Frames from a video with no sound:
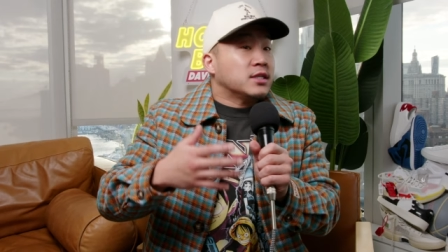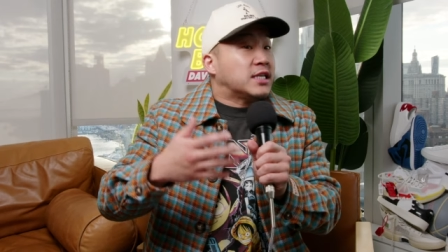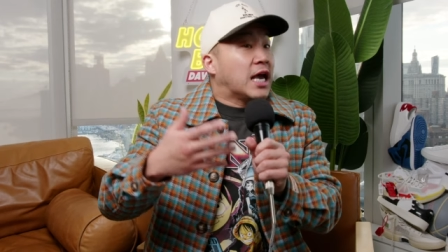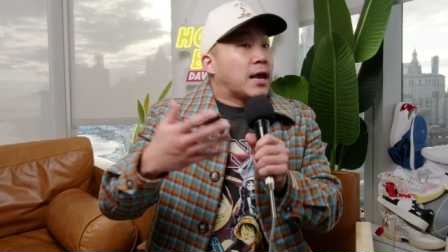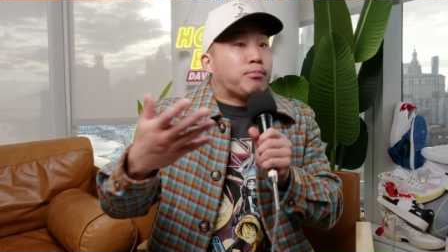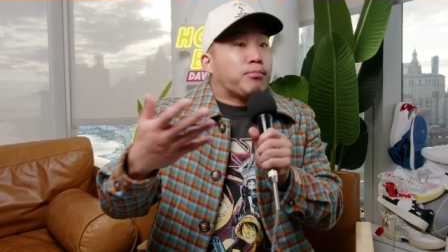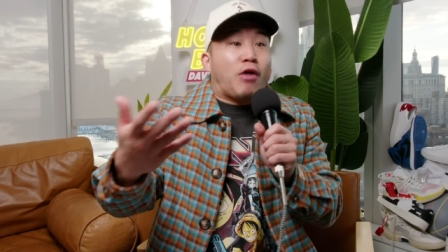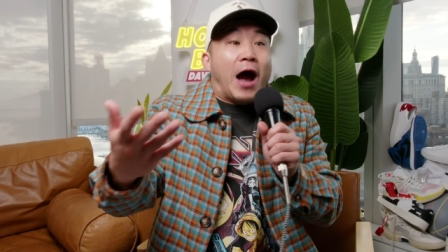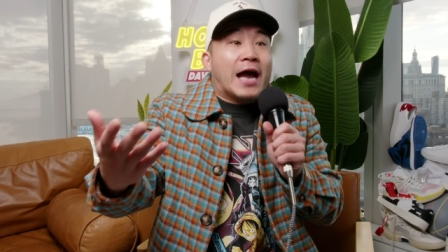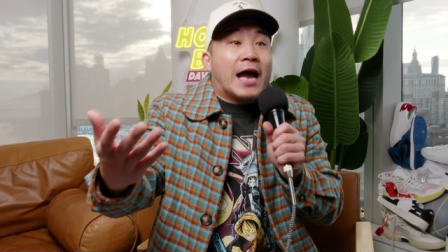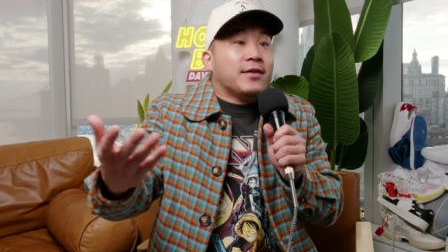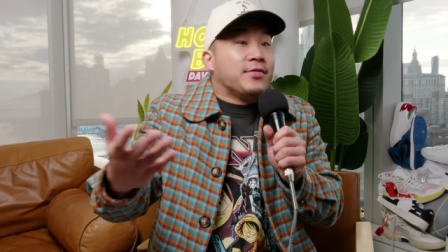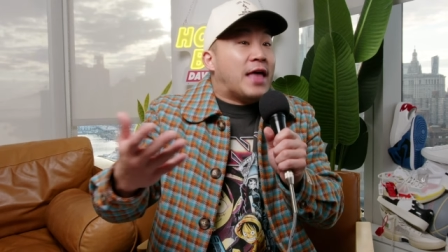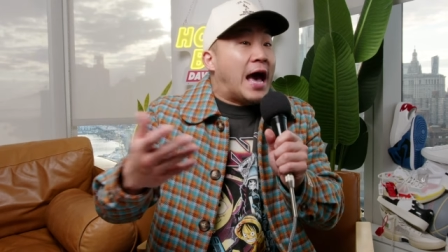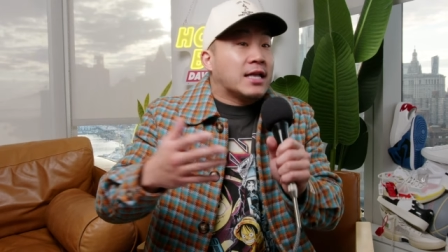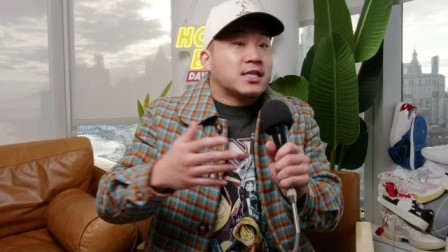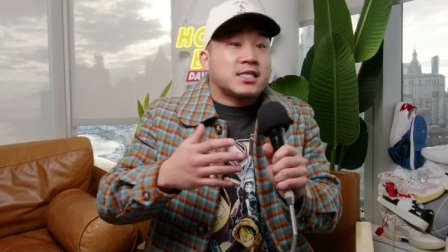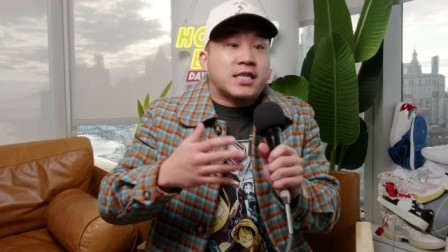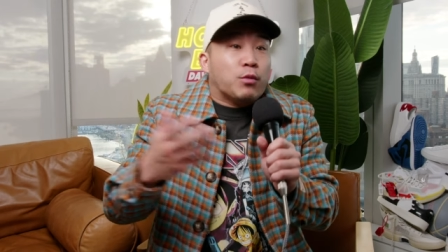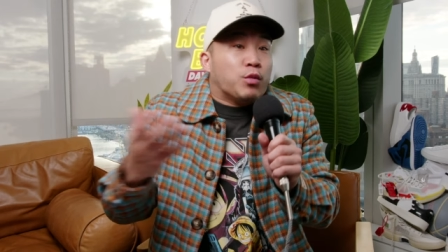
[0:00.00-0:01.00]
take pride in that
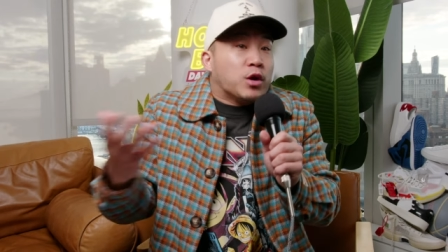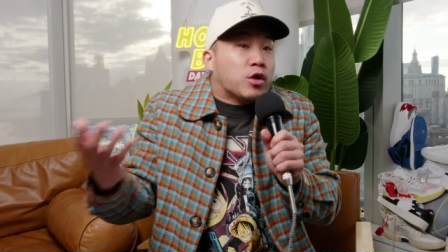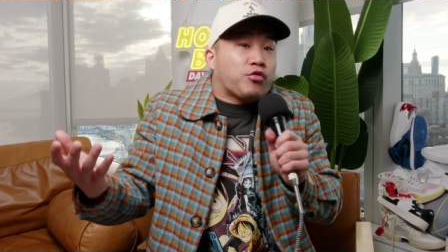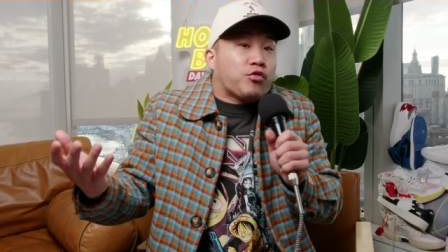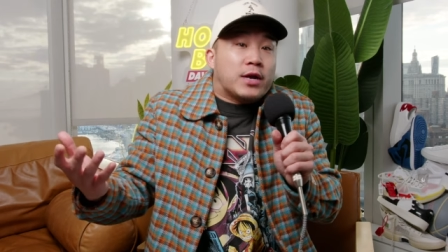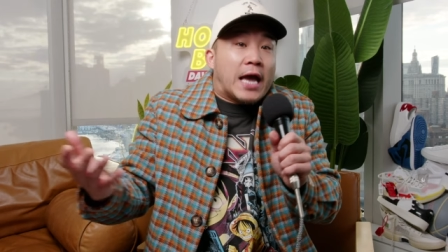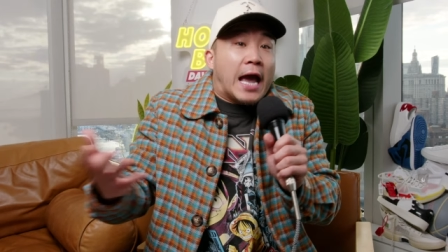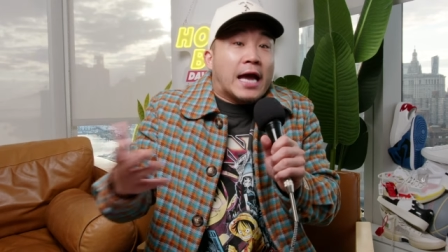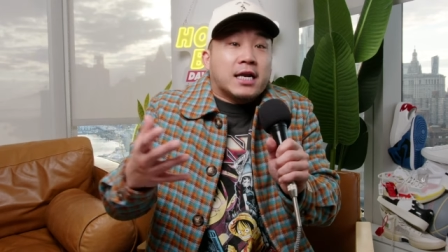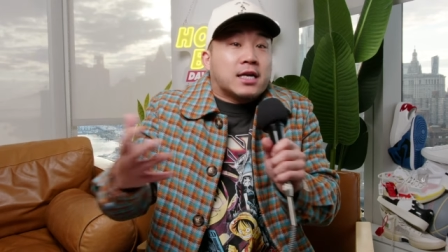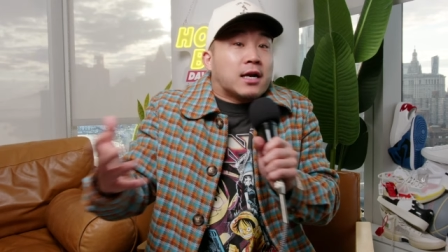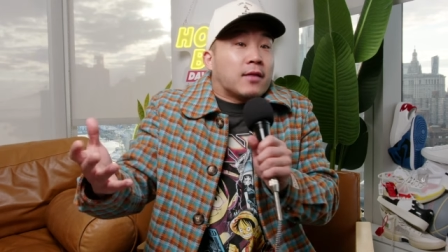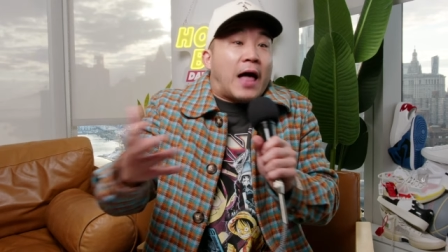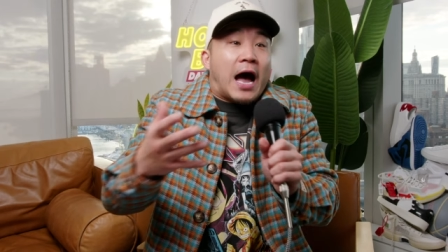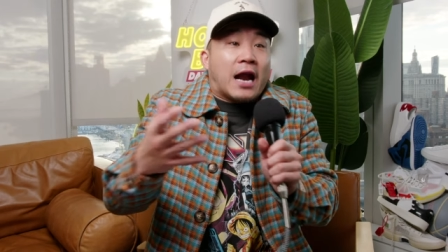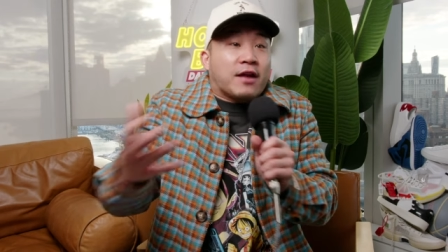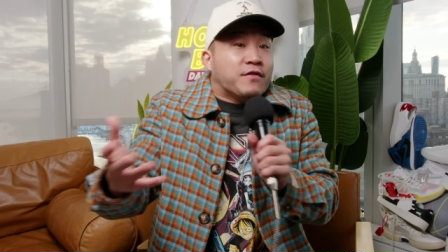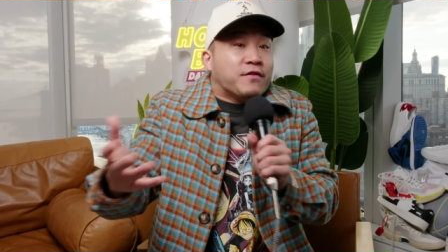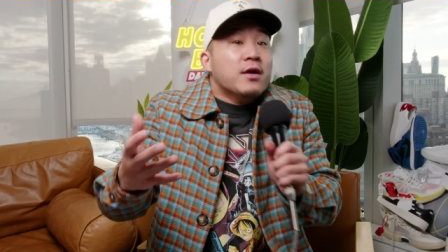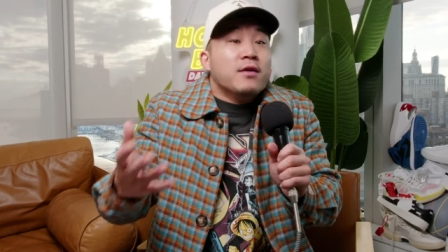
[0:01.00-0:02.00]
and say we created a
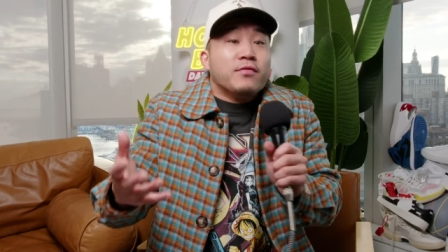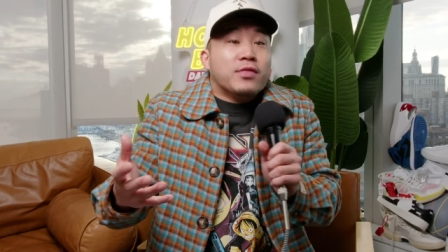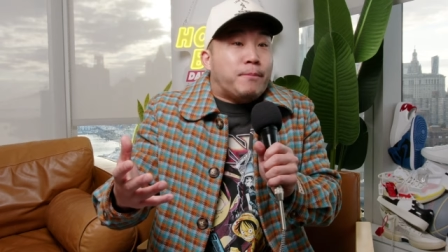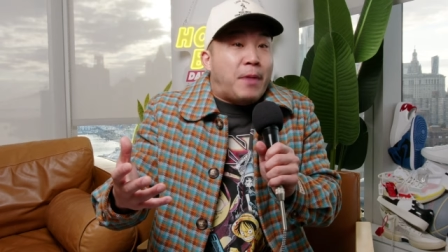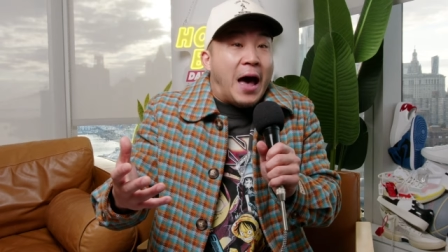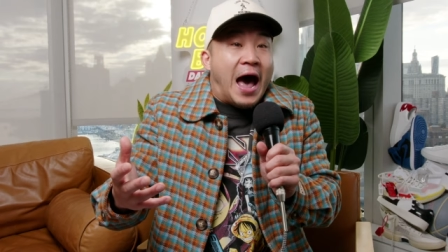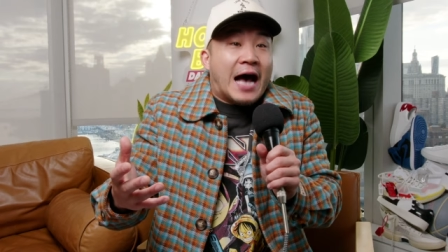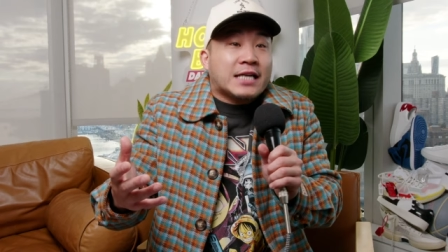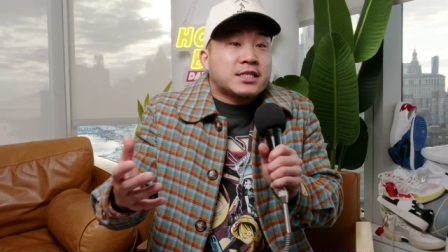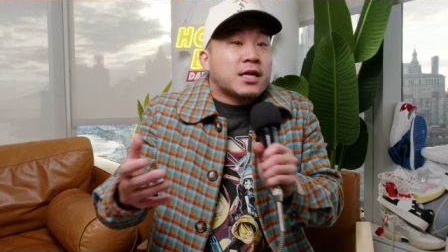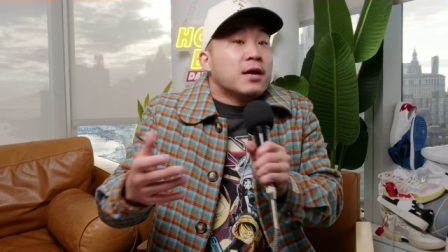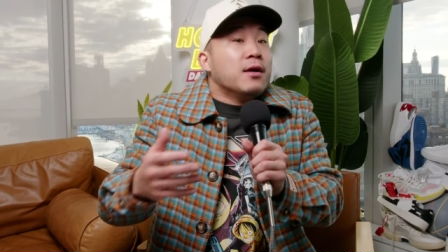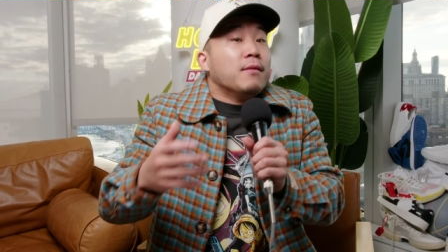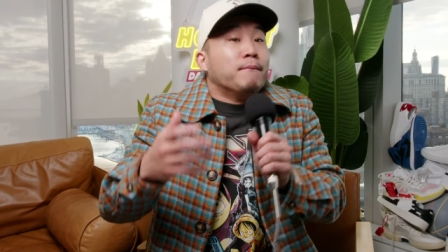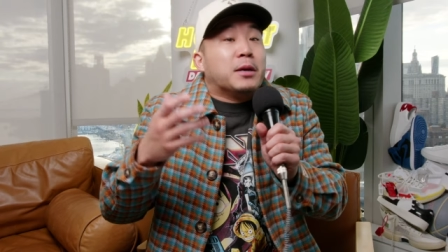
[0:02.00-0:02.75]
lot of the past,